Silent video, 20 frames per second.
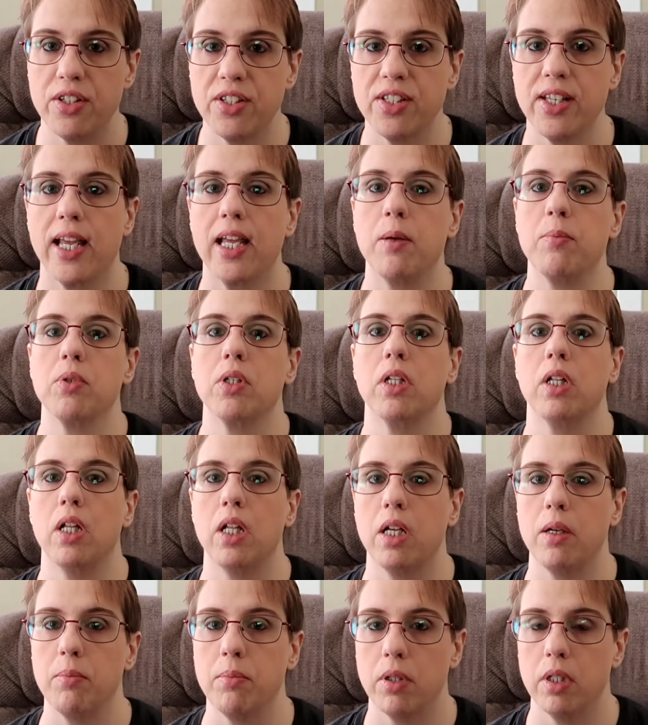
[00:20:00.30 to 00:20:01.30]
Sam's
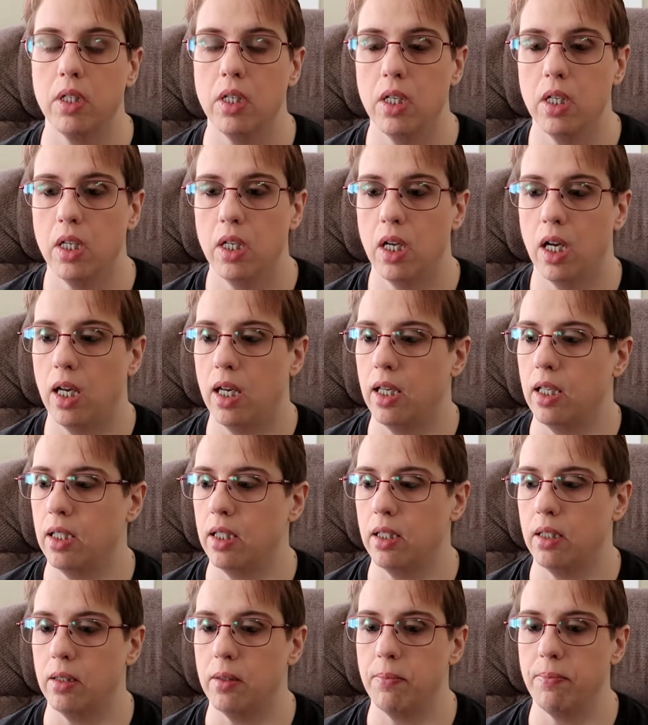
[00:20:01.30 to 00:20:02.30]
Club,
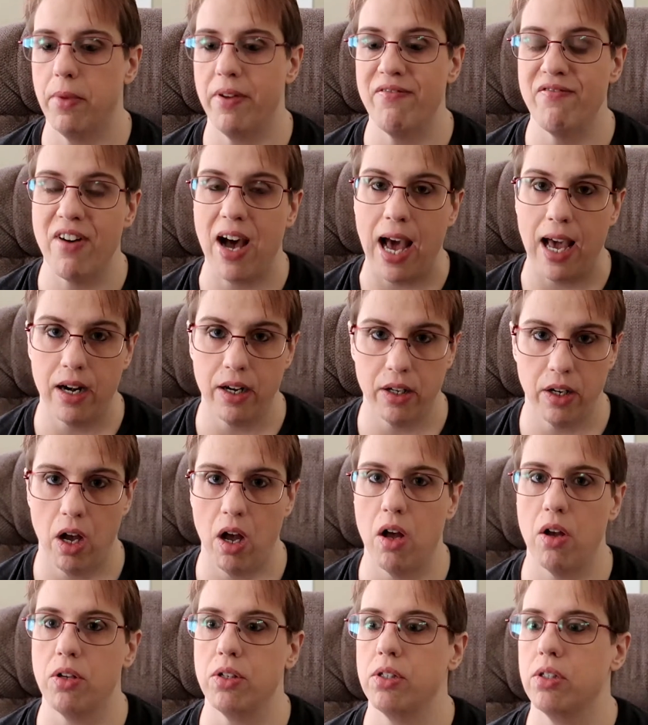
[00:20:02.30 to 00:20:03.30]

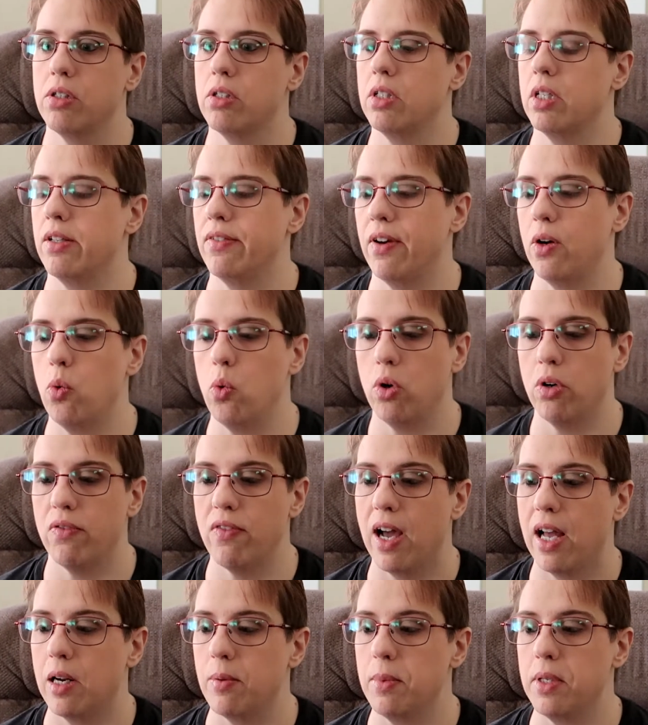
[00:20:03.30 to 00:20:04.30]
Vitacost, if I order
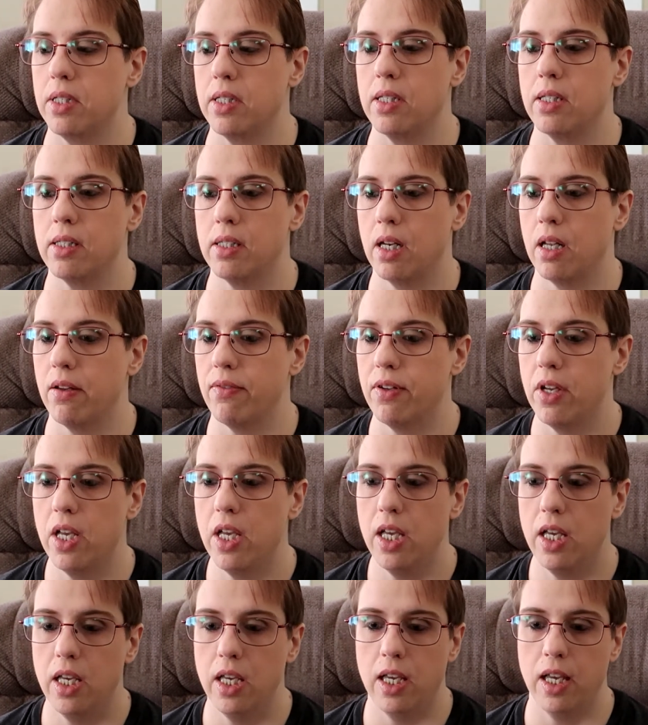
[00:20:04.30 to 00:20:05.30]
vitamins and stuff.
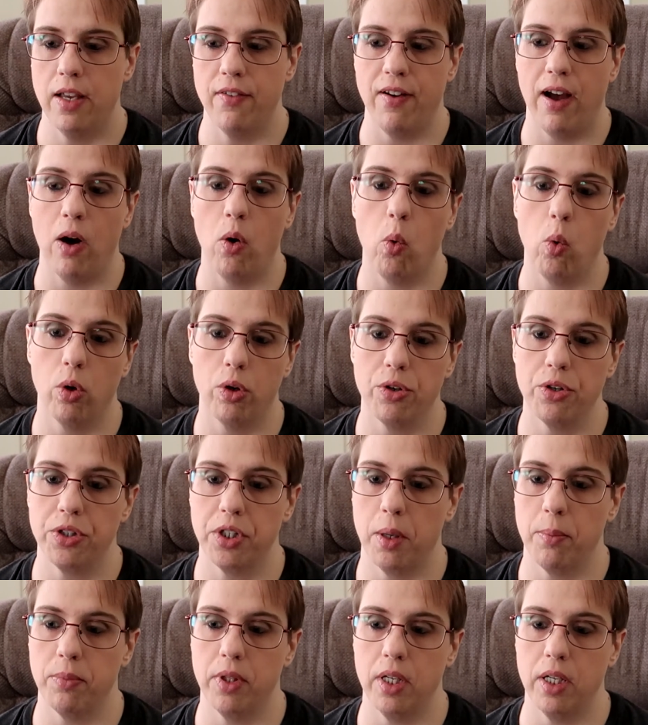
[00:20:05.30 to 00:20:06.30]
If I order
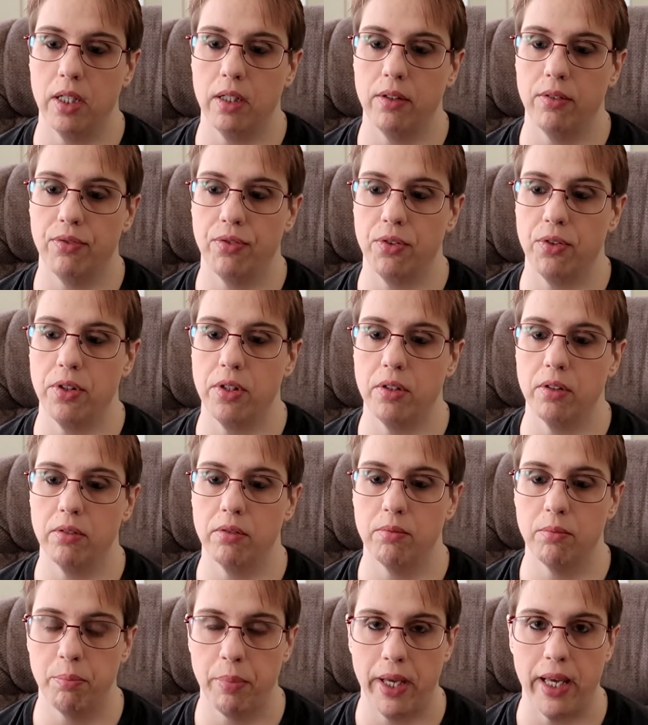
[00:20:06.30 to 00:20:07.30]
something for the
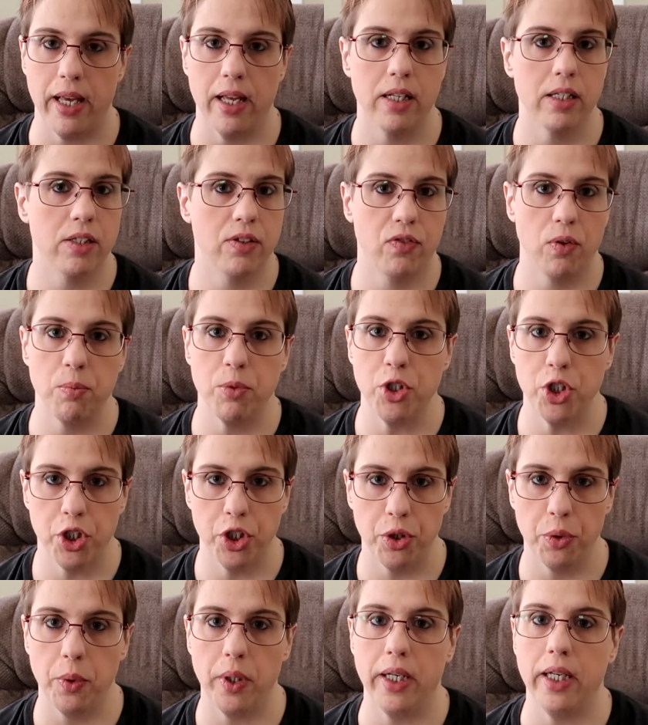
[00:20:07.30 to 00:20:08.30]
pets from
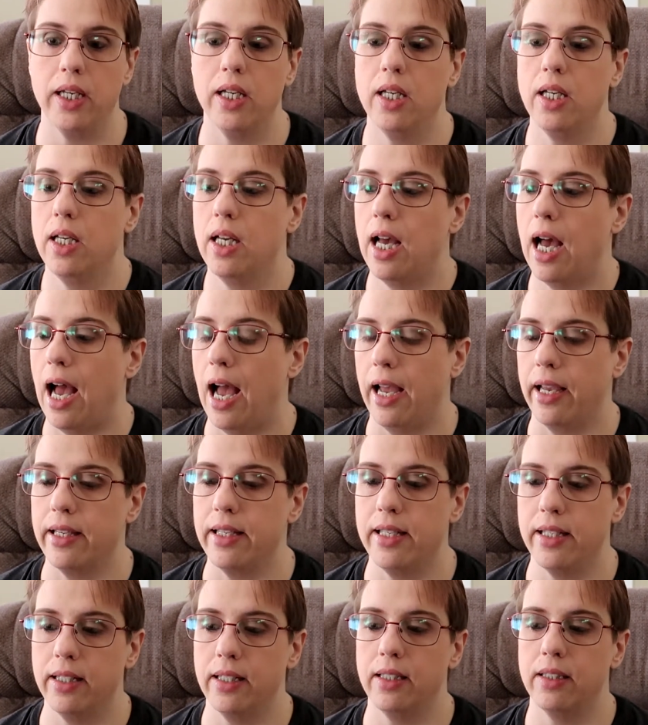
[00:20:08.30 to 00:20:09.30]
Chewy, I
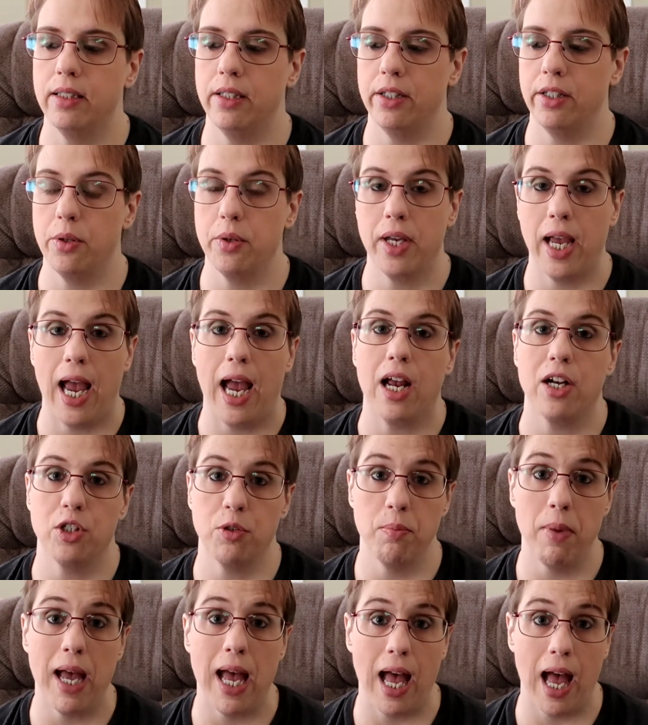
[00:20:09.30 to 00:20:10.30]
get, you know,
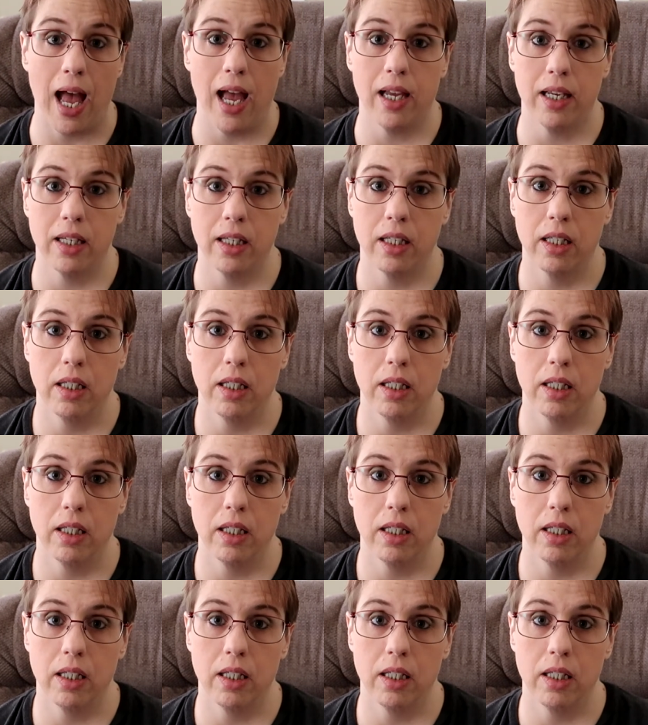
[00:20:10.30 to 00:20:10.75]
cash back.